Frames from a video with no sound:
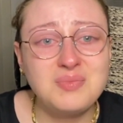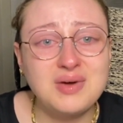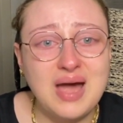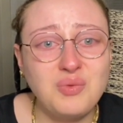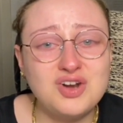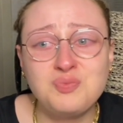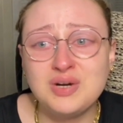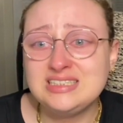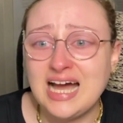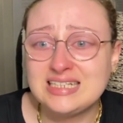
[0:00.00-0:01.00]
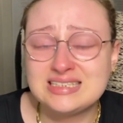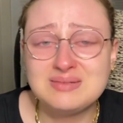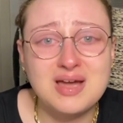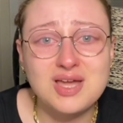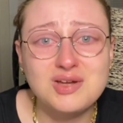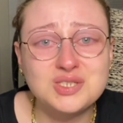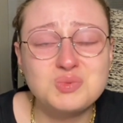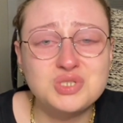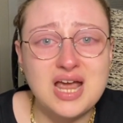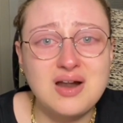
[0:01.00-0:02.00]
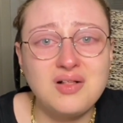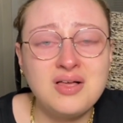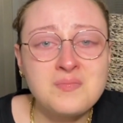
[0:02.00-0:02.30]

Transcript: but I would have protected my YouTube channel